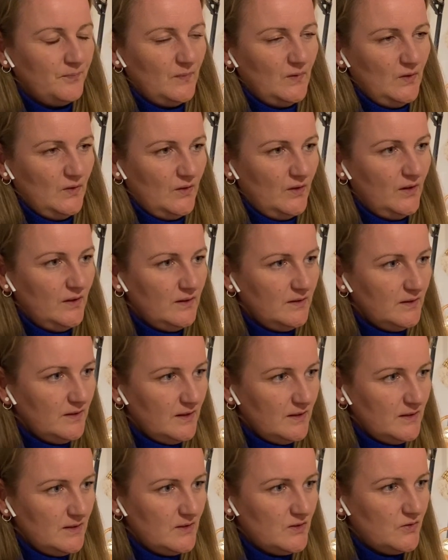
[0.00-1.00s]
Not
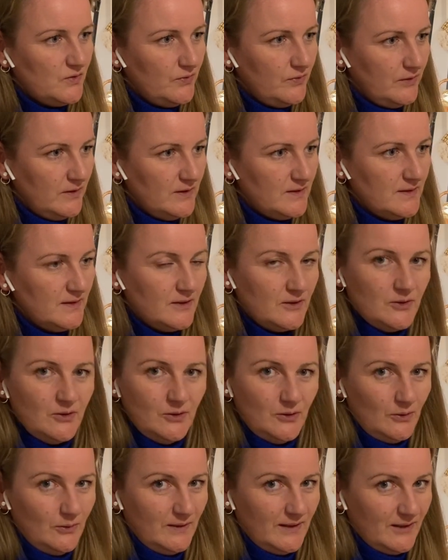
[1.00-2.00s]
that it's freezing cold